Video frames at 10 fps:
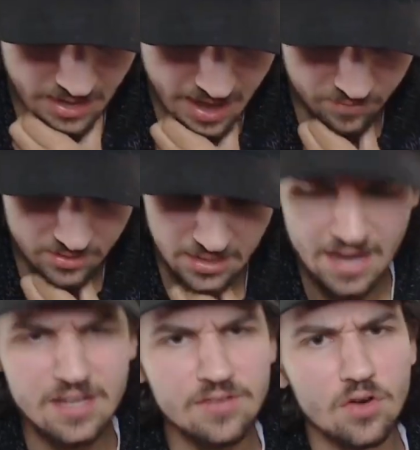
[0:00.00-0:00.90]
Everything. I
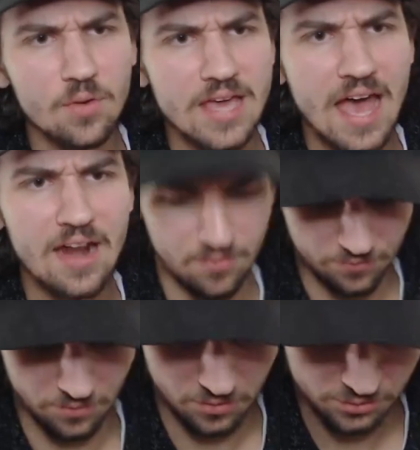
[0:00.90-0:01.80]
didn't even know he had an
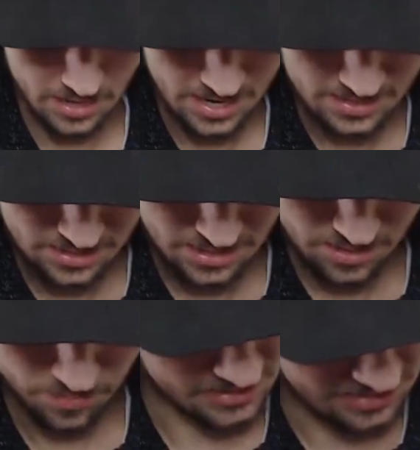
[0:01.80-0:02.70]
Inferno Dragon.
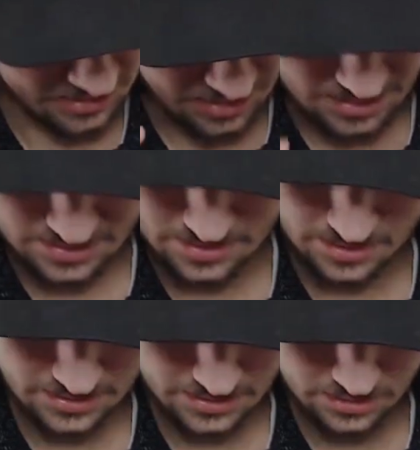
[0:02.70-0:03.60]
But still, I still
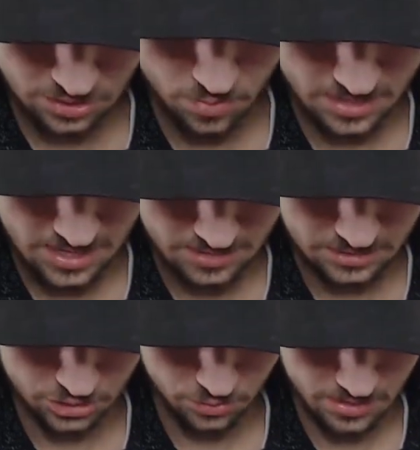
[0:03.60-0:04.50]
think this is an okay
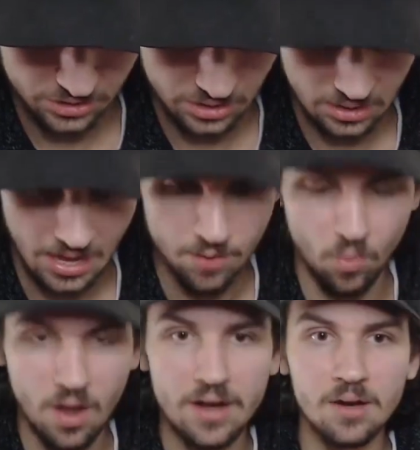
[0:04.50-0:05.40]
situation. I
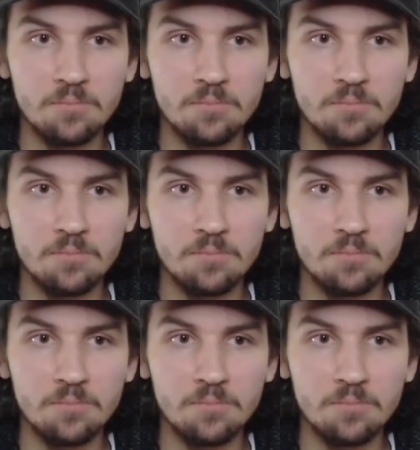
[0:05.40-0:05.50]
won.